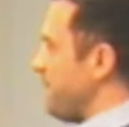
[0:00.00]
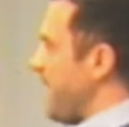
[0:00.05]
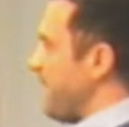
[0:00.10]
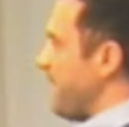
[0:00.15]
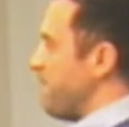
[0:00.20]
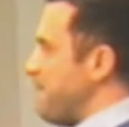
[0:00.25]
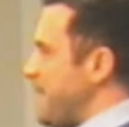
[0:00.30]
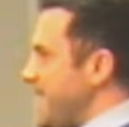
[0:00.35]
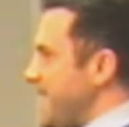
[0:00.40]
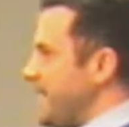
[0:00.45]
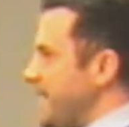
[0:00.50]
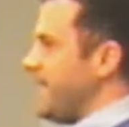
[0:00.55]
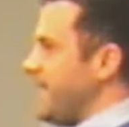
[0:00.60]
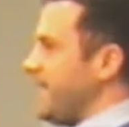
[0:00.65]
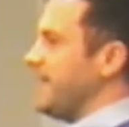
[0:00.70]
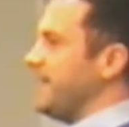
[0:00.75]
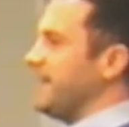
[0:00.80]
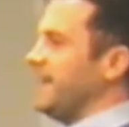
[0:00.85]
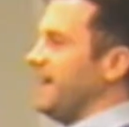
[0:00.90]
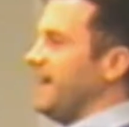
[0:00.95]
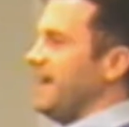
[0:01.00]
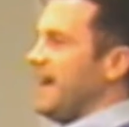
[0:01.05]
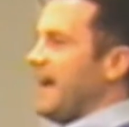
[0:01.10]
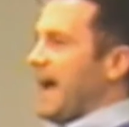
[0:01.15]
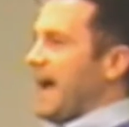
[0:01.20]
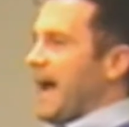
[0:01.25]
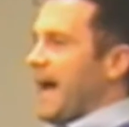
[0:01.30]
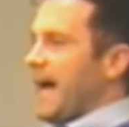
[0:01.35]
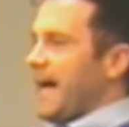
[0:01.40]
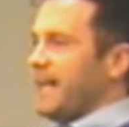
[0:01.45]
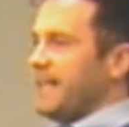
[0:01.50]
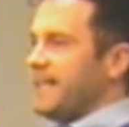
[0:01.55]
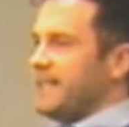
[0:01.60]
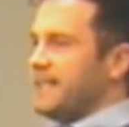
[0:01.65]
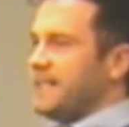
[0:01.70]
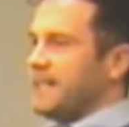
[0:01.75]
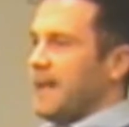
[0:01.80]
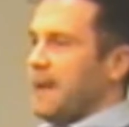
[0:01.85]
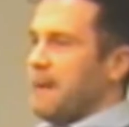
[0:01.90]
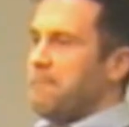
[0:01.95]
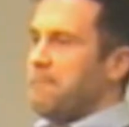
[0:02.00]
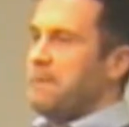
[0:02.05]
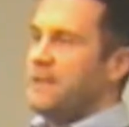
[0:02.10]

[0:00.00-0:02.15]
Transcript: and have meaning and